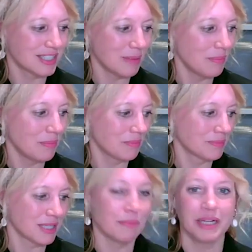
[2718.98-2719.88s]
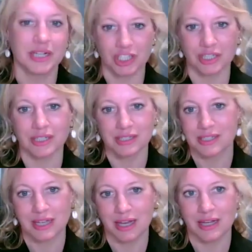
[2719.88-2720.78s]
some
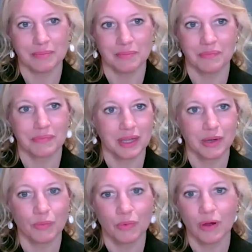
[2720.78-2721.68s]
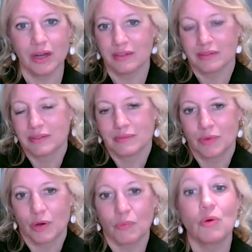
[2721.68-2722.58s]
miniatures were
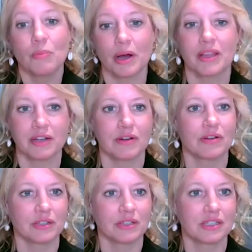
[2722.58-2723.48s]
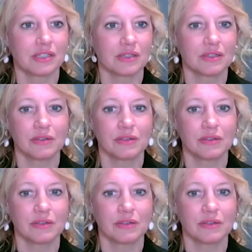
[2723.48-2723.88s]
worn by their owners